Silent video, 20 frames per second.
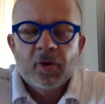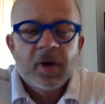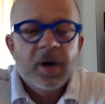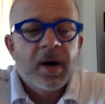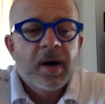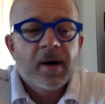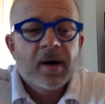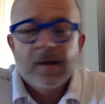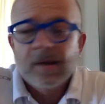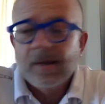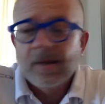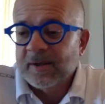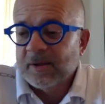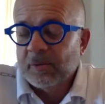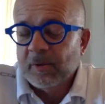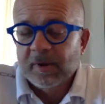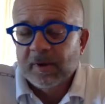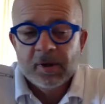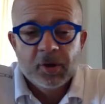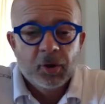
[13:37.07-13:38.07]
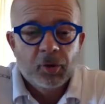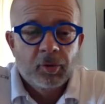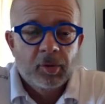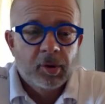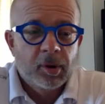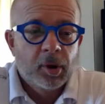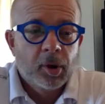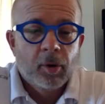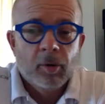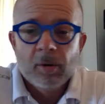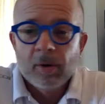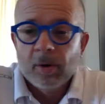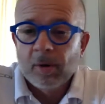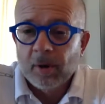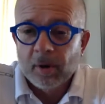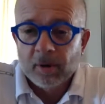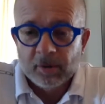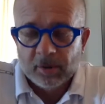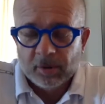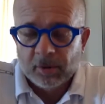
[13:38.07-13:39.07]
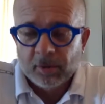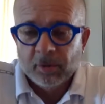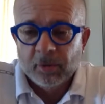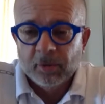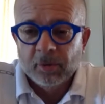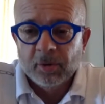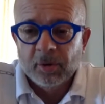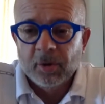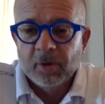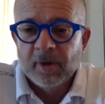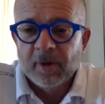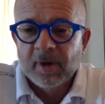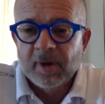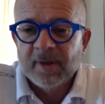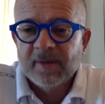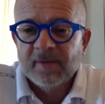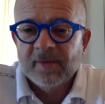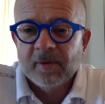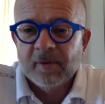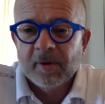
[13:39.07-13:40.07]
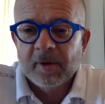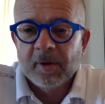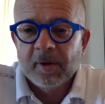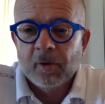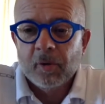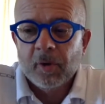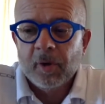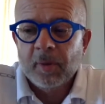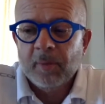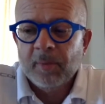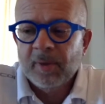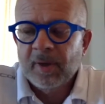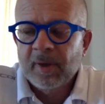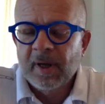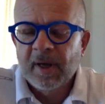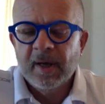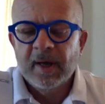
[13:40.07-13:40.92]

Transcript: regardless whether you will go or not to US for that trip,